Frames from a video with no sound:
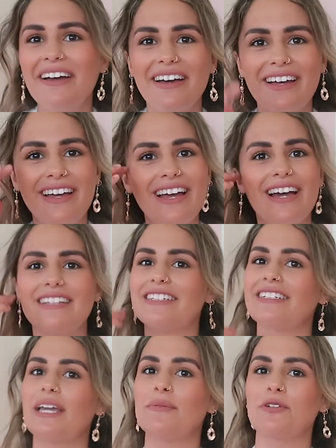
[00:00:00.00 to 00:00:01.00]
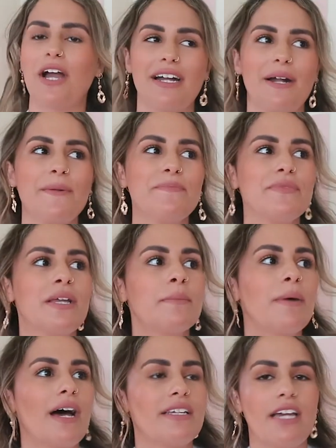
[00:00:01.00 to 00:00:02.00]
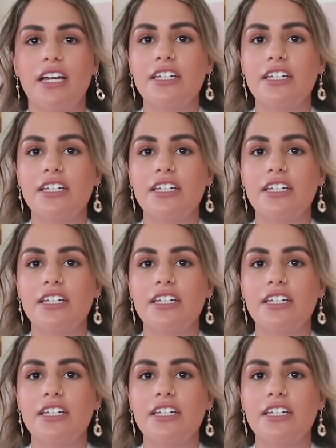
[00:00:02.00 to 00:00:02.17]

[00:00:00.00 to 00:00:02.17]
I didn't keep track, but yeah,